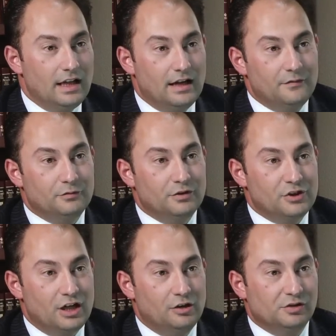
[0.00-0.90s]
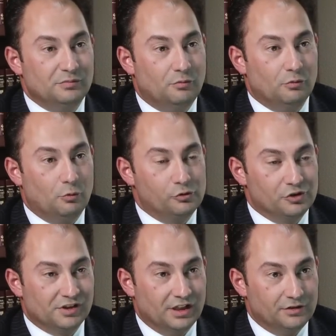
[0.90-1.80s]
After a child support
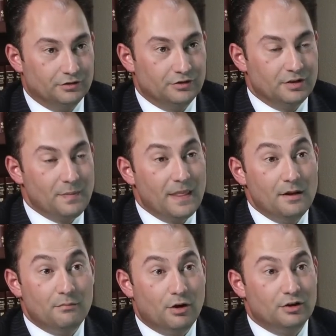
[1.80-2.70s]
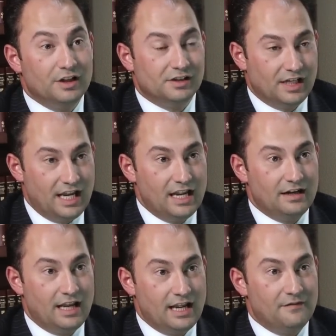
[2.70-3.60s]
order is entered, parties
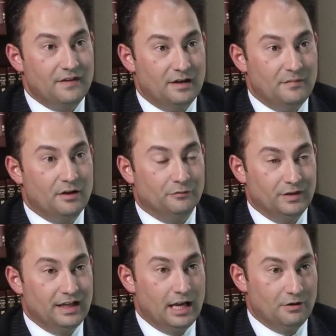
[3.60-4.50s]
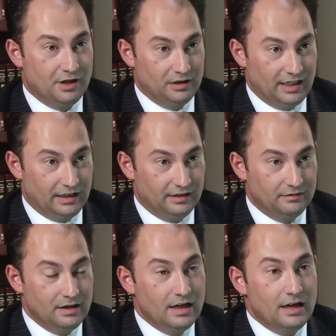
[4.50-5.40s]
can have that amount recalculated.
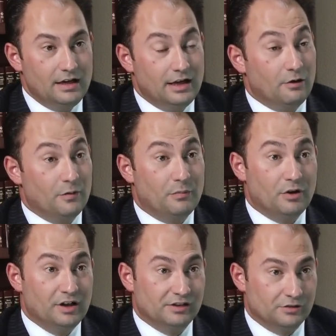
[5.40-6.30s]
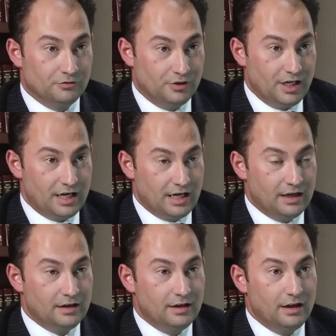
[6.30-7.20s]
Now, if the parties
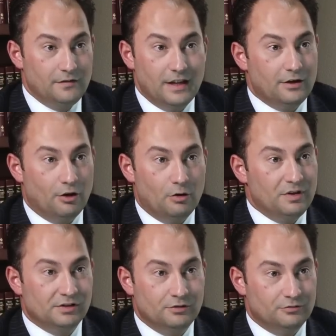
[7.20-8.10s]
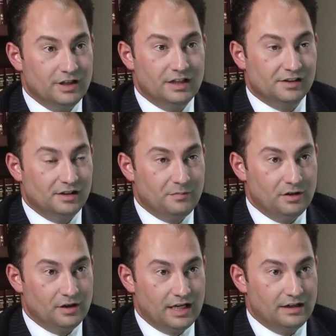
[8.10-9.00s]
agree, they can always agree to
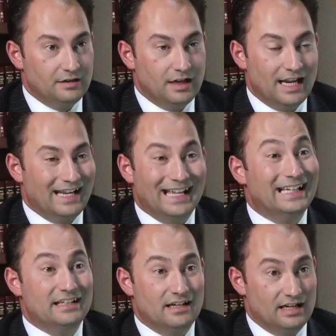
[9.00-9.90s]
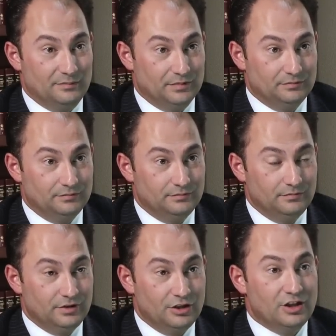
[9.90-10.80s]
stipulate at any time
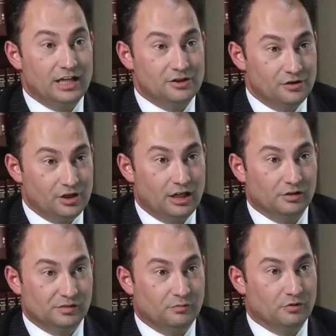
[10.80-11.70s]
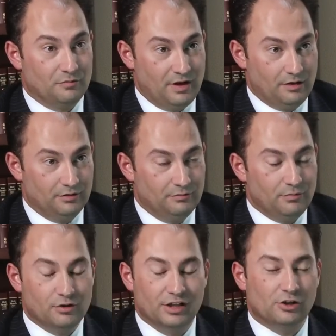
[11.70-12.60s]
to change the child support amount.
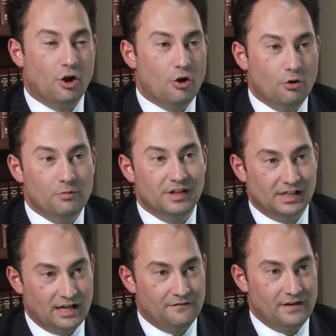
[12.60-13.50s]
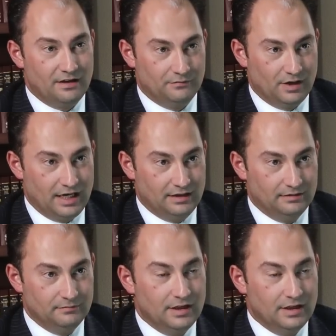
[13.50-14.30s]
Parties always have that right.